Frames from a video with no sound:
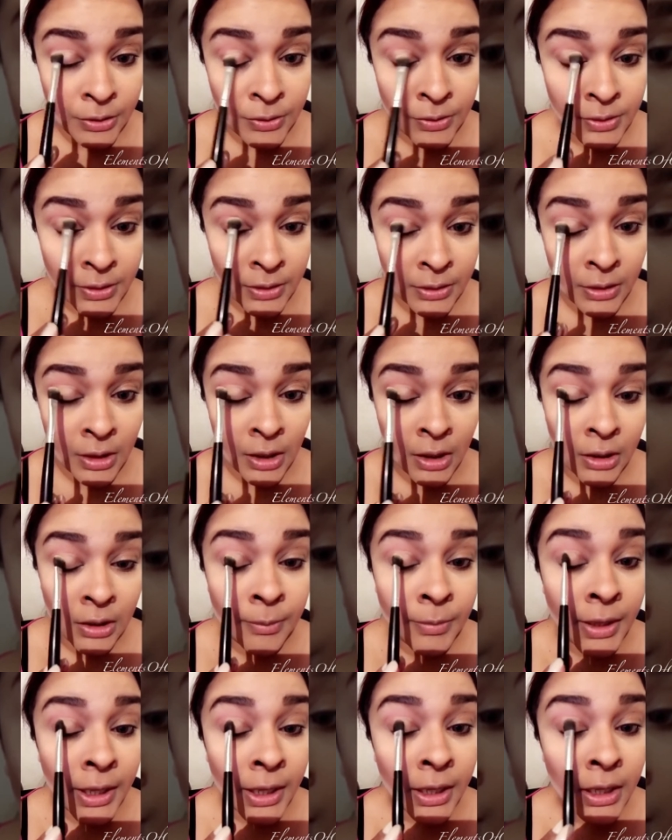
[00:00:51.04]
using the colour
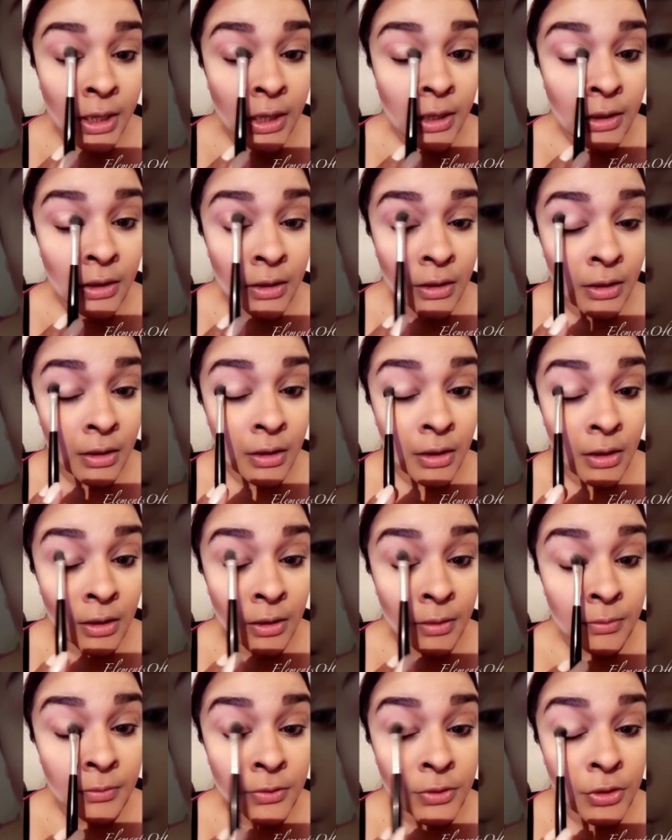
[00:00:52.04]
Bay
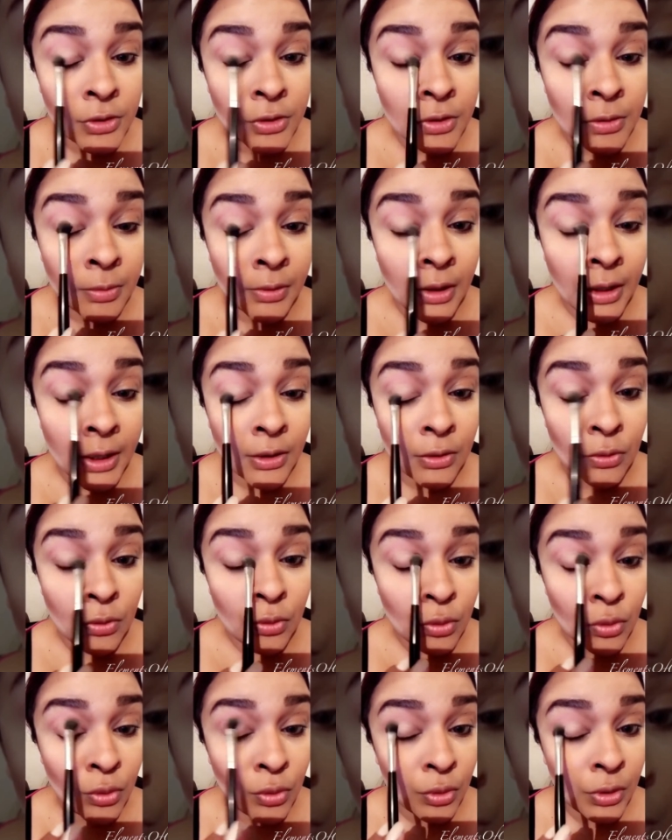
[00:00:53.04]
to apply it
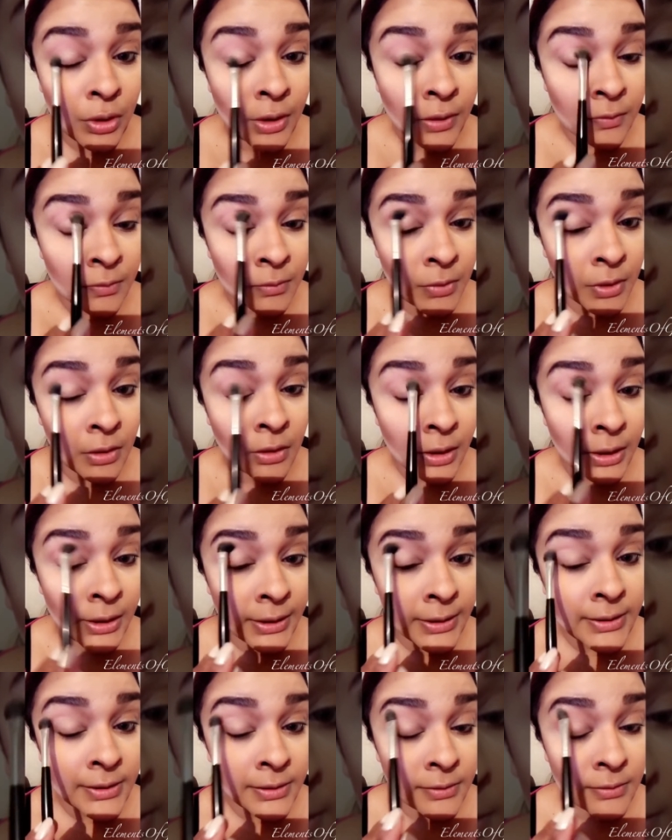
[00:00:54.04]
all over my
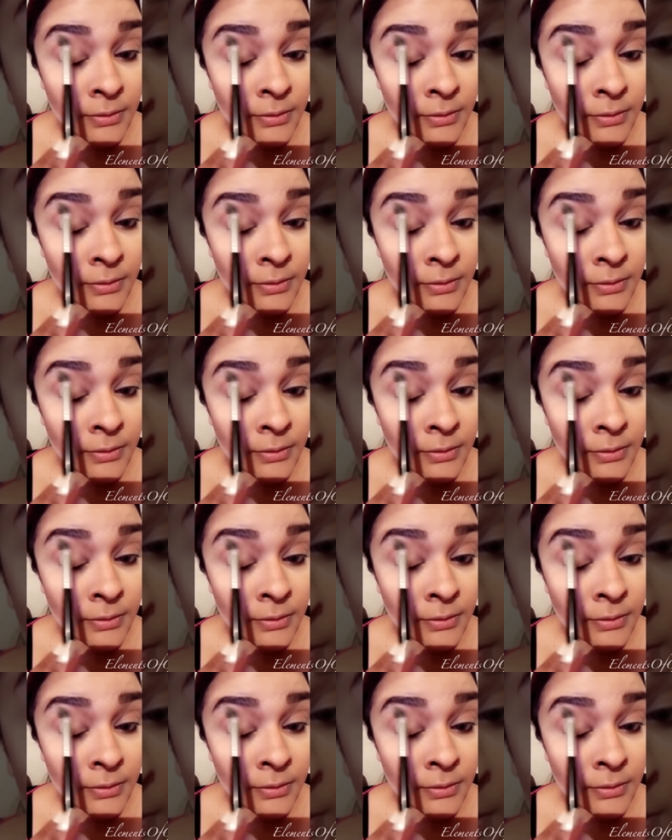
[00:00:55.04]
eyelid,